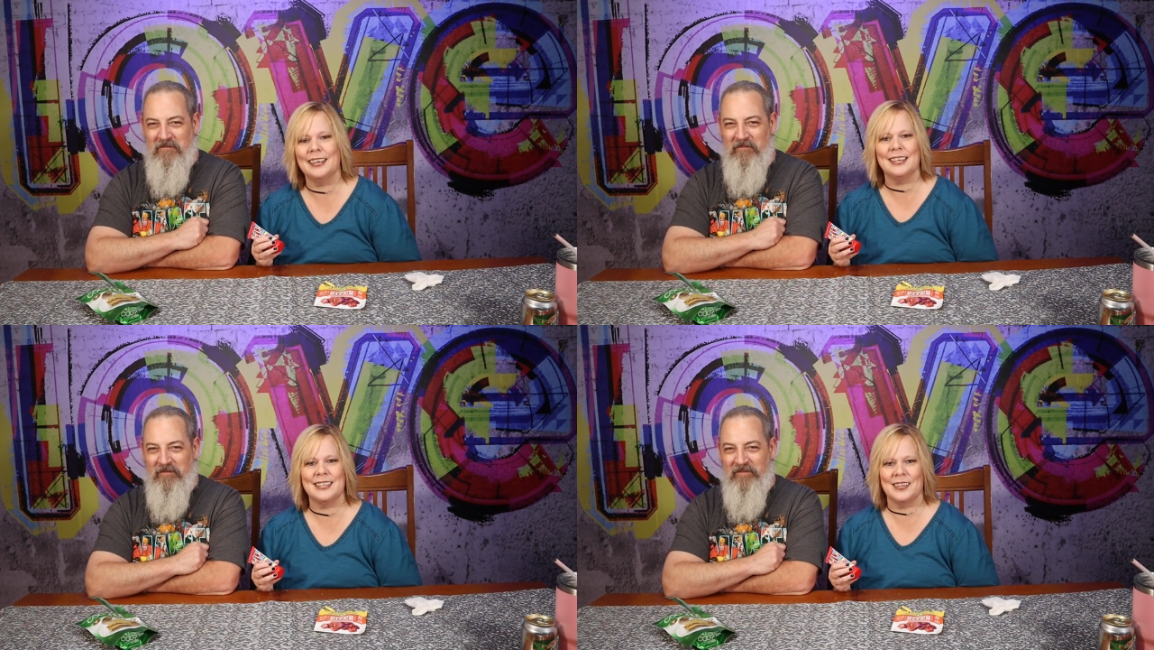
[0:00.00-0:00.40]
Speaker 1: had to
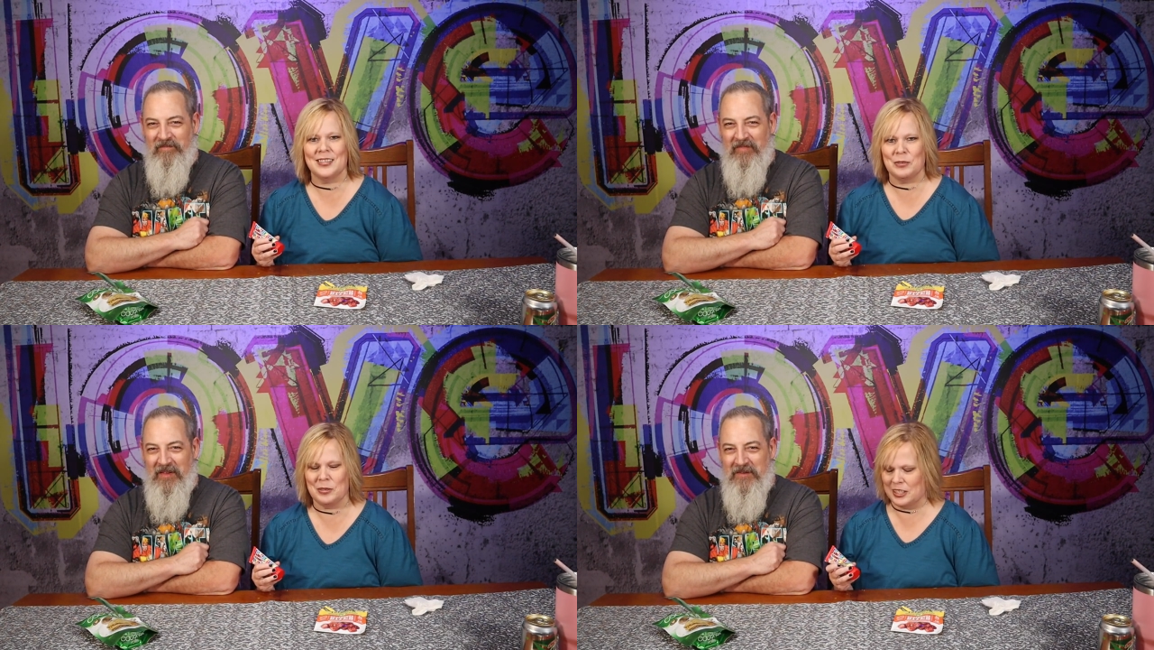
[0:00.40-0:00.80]
get to the
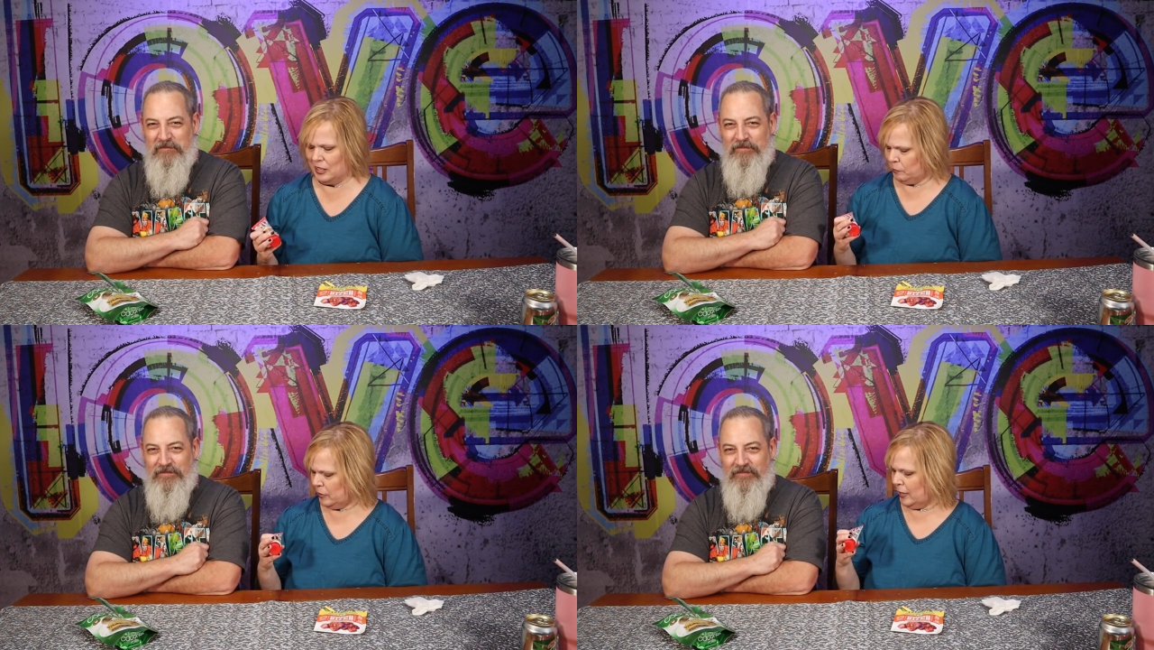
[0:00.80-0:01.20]
sweet
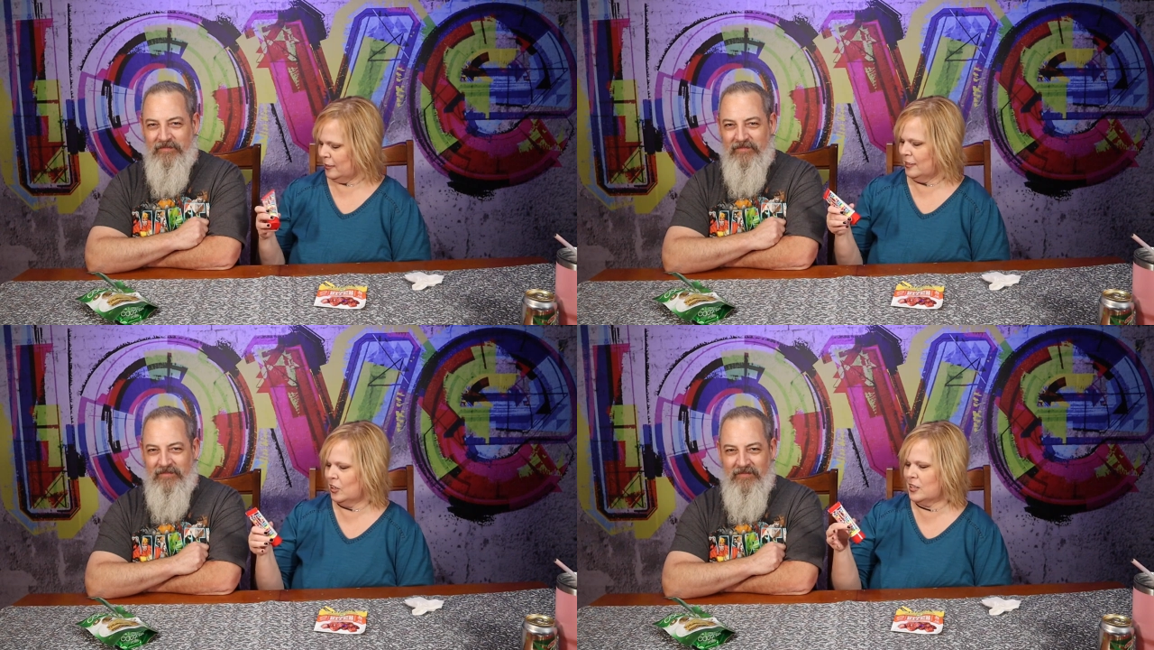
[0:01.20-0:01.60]
spot.
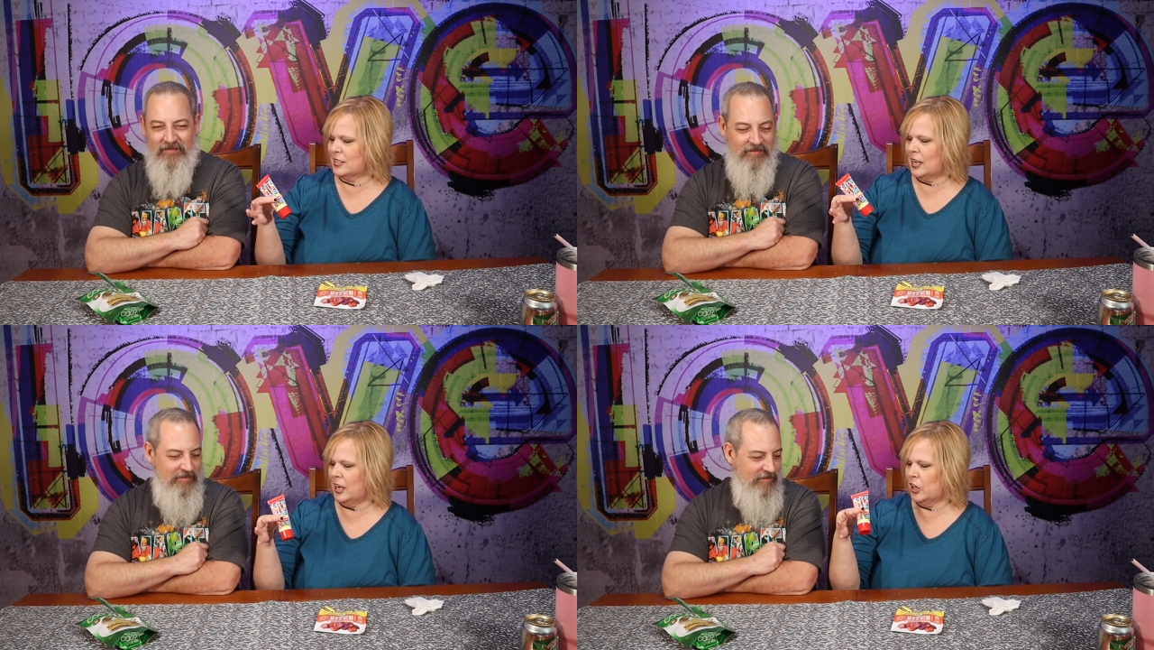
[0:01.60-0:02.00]
They're
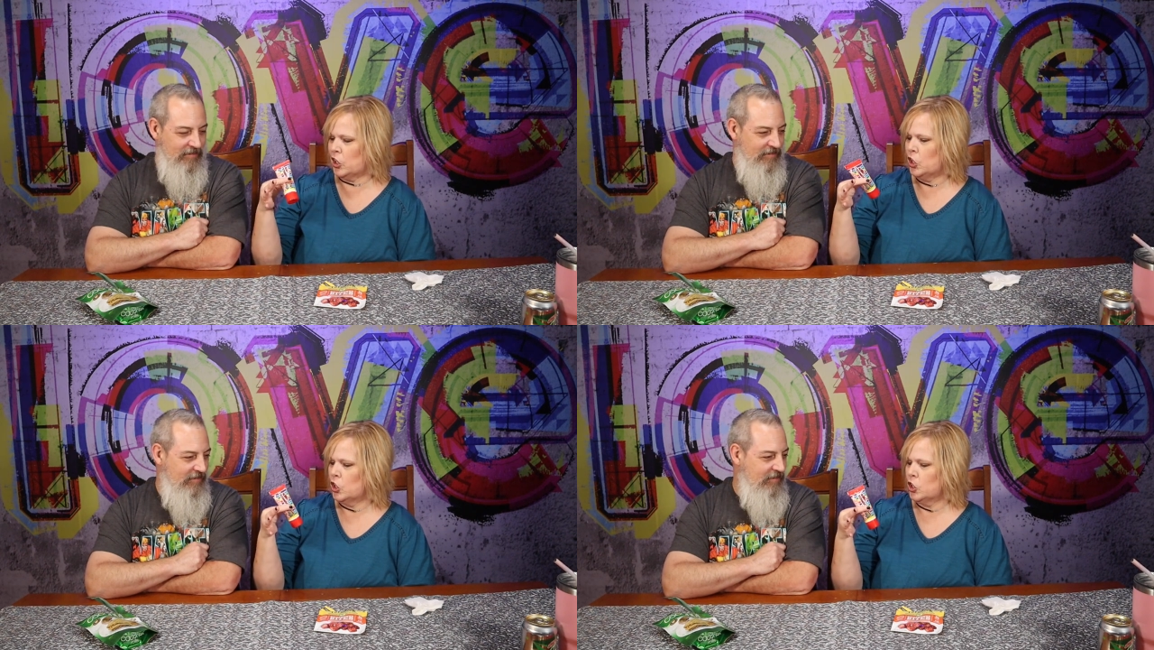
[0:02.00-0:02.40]
saying